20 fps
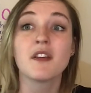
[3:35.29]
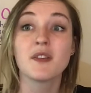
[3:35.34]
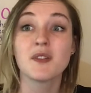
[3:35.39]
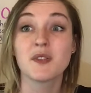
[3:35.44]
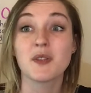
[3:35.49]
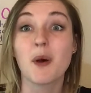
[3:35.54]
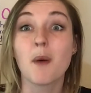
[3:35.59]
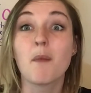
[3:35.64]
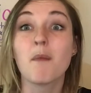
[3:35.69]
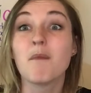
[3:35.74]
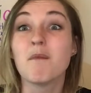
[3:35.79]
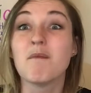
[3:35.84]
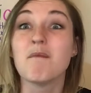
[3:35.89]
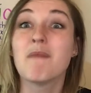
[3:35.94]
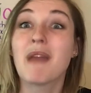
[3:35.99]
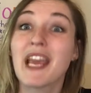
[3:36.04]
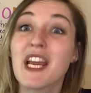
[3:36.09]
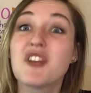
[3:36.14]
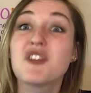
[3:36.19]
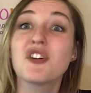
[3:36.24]
Some
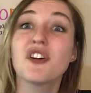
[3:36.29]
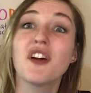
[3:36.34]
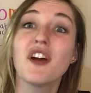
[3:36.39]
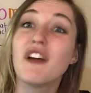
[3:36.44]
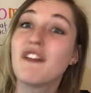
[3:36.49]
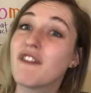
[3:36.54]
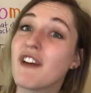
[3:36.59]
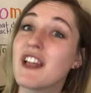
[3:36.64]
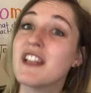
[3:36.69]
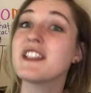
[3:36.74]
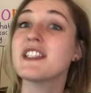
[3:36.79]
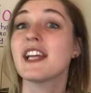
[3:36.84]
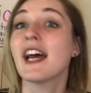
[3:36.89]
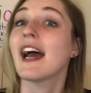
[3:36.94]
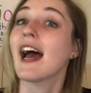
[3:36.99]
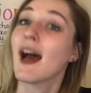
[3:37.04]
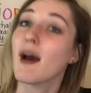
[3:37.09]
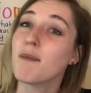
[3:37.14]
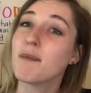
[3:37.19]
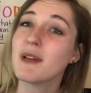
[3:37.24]
major events that
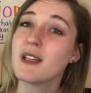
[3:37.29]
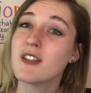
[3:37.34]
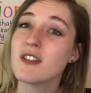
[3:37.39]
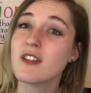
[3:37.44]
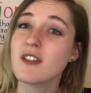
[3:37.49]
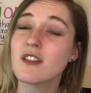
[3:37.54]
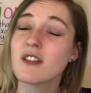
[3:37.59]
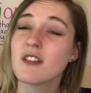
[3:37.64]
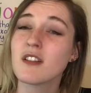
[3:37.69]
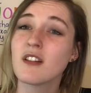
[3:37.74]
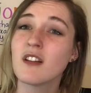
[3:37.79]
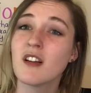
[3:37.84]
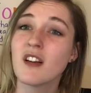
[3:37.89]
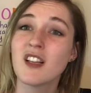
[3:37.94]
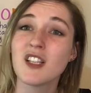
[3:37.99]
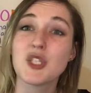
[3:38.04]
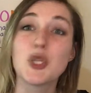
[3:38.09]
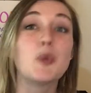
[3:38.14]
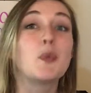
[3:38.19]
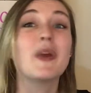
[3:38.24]
happened?
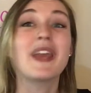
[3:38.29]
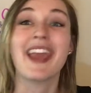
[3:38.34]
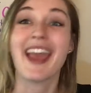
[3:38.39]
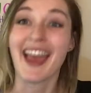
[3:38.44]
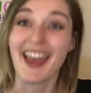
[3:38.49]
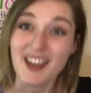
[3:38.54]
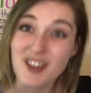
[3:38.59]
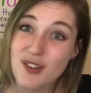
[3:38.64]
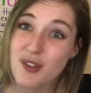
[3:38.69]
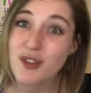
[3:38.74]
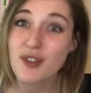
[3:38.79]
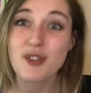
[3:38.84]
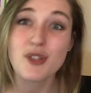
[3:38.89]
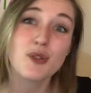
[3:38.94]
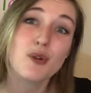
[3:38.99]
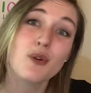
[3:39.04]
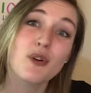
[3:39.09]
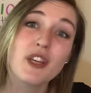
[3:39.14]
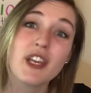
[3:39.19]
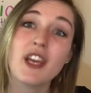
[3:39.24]
Did we end the
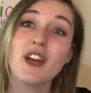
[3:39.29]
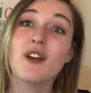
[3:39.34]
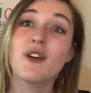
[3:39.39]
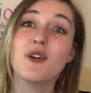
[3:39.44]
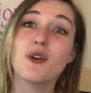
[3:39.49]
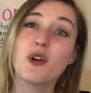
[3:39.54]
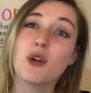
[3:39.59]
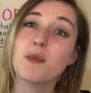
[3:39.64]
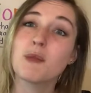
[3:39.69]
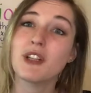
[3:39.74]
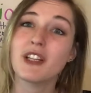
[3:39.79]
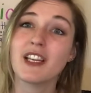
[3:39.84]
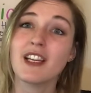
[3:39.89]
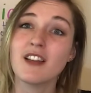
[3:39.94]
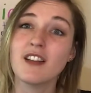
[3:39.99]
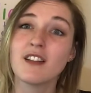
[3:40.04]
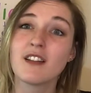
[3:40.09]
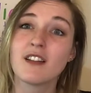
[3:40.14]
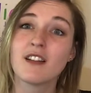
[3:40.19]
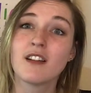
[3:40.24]
school year
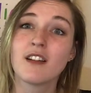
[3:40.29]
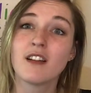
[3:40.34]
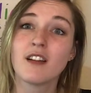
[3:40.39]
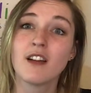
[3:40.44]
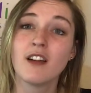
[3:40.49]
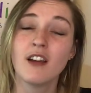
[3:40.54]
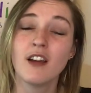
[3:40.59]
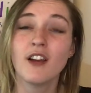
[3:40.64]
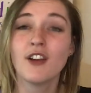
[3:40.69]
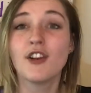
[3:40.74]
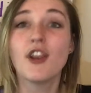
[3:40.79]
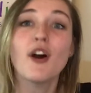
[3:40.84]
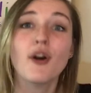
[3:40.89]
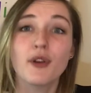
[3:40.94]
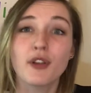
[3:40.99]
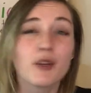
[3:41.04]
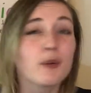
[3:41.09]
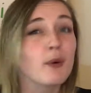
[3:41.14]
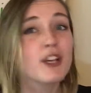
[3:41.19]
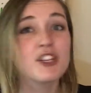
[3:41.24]
normally? No,
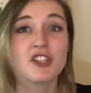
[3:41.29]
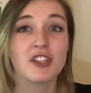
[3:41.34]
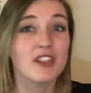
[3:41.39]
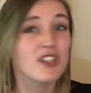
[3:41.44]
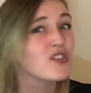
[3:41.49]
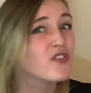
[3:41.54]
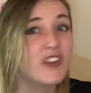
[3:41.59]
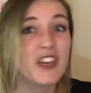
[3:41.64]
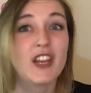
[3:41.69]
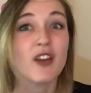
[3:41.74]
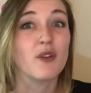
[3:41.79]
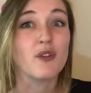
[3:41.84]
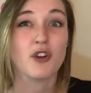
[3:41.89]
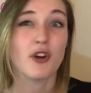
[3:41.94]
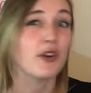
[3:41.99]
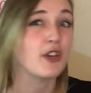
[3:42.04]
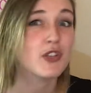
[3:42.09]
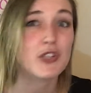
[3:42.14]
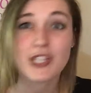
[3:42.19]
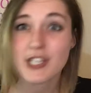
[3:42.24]
you're watching this video. No,
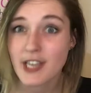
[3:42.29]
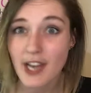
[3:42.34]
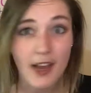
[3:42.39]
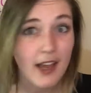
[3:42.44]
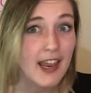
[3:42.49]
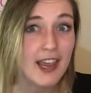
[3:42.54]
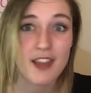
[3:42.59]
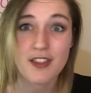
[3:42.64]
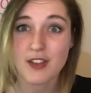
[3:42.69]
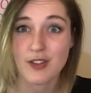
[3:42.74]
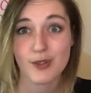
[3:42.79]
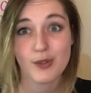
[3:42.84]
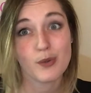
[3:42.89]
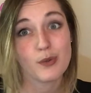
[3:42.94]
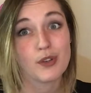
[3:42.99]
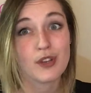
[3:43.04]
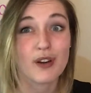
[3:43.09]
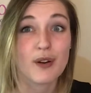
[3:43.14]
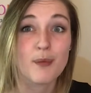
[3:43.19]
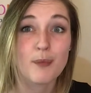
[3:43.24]
you did not end the school
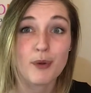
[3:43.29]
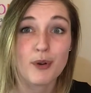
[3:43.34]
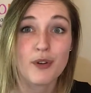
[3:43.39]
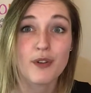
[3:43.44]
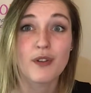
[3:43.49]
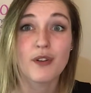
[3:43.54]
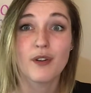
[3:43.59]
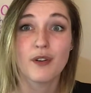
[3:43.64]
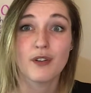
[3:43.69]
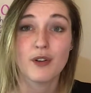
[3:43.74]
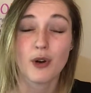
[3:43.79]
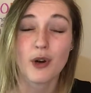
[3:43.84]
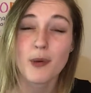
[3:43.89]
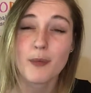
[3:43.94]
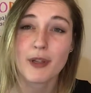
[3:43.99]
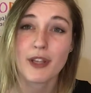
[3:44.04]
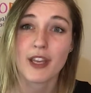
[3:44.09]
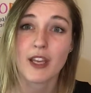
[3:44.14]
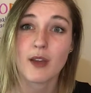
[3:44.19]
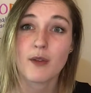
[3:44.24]
year
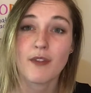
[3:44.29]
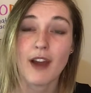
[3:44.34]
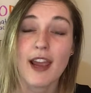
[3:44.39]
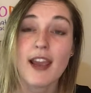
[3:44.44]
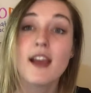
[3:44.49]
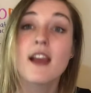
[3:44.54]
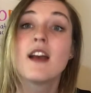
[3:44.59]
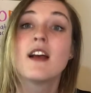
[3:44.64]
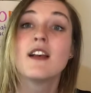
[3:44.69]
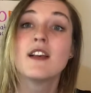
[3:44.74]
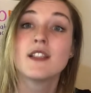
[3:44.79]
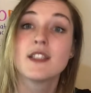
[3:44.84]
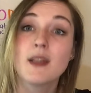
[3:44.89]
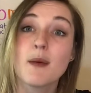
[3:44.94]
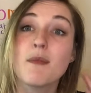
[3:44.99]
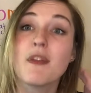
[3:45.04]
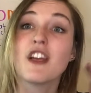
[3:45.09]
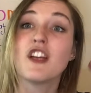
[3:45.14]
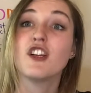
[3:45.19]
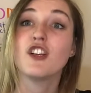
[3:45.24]
normally, right?
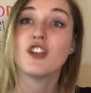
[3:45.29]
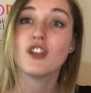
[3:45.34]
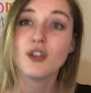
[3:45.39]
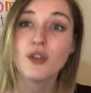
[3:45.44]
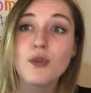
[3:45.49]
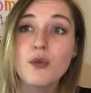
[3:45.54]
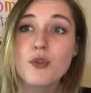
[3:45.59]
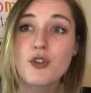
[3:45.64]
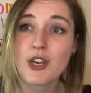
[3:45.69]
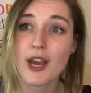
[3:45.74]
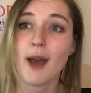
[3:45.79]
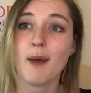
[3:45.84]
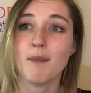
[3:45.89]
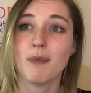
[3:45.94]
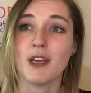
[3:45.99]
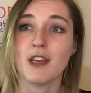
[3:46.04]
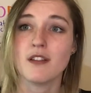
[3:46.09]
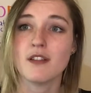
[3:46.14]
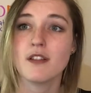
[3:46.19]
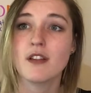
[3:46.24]
Something huge
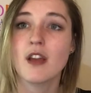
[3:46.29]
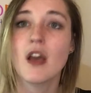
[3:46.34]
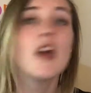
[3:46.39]
happened.